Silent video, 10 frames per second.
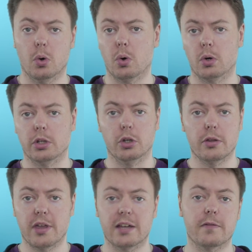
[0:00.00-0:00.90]
or you
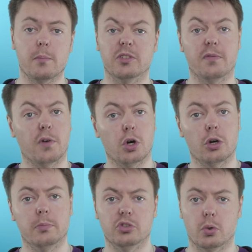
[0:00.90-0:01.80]
could think of them as
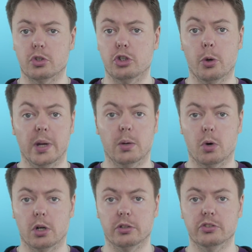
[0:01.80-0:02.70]
verbs or doing
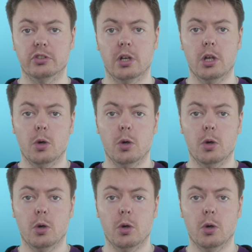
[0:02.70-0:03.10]
words,